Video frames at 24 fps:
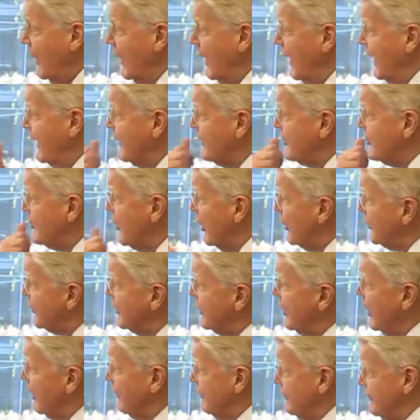It's not
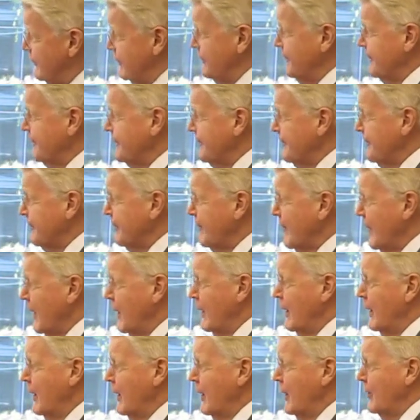enough
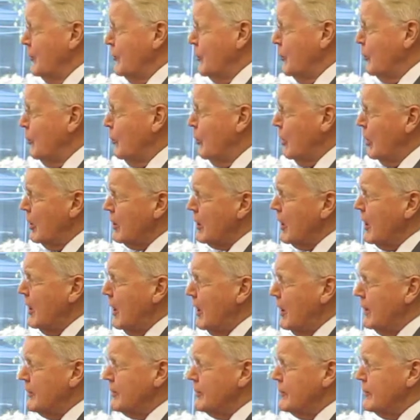to work
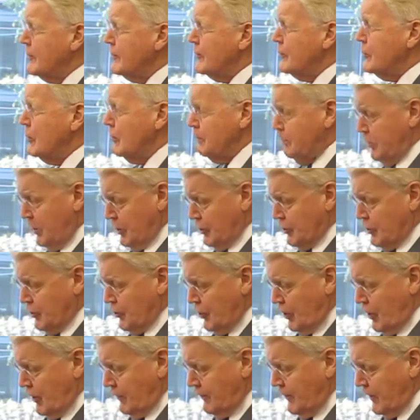hard for
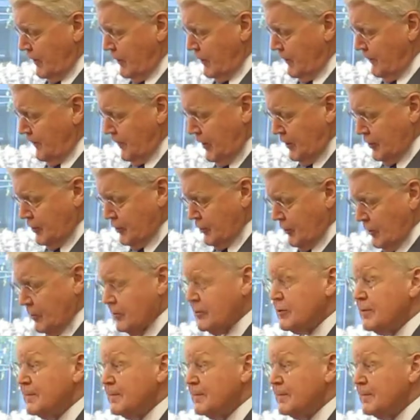preserving the fish stocks